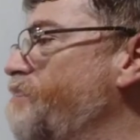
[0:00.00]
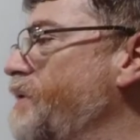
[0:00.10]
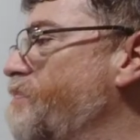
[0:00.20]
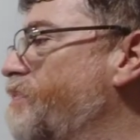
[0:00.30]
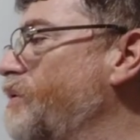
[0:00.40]

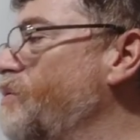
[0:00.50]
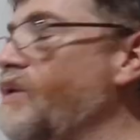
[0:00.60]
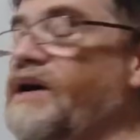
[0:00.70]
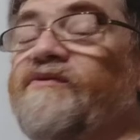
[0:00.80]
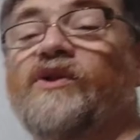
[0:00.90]
people who
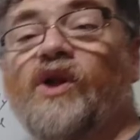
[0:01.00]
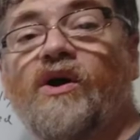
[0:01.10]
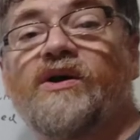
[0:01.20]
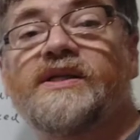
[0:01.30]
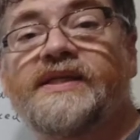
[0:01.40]
have
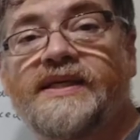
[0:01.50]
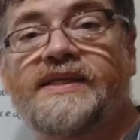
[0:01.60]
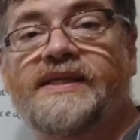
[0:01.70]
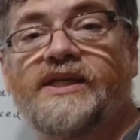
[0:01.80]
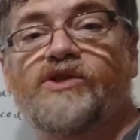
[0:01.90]
long
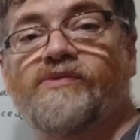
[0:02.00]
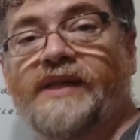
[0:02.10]
distance